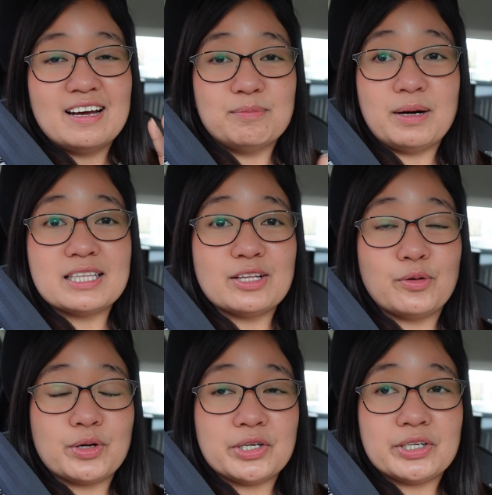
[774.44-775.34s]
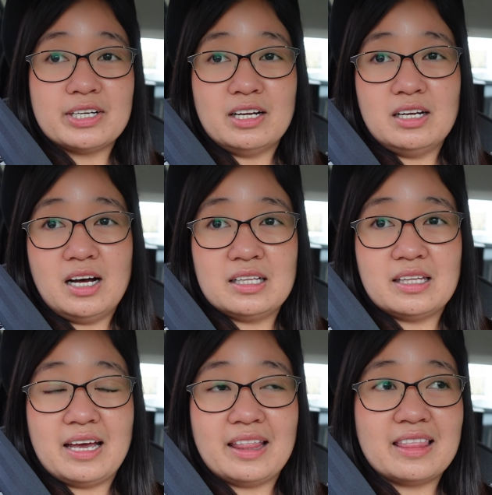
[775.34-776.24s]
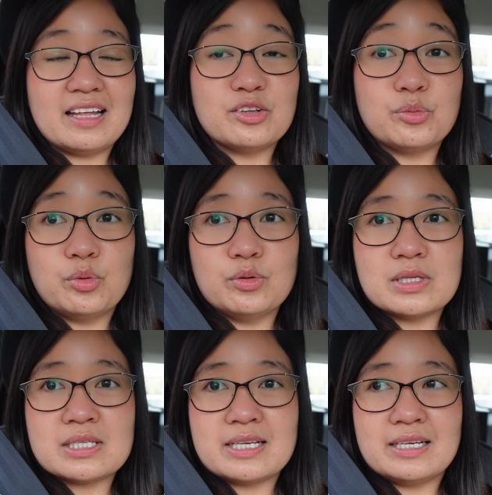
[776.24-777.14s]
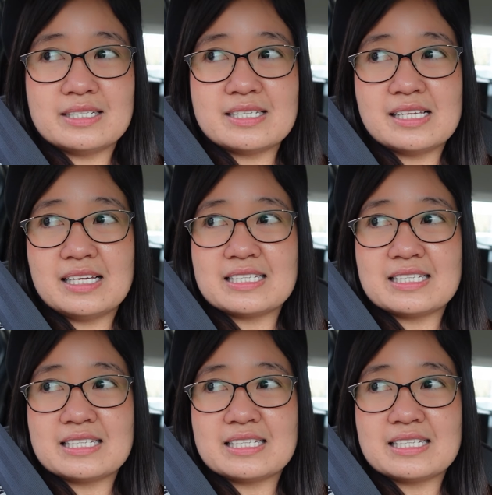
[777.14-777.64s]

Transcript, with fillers: Martin ordered a lot, and then the rules is,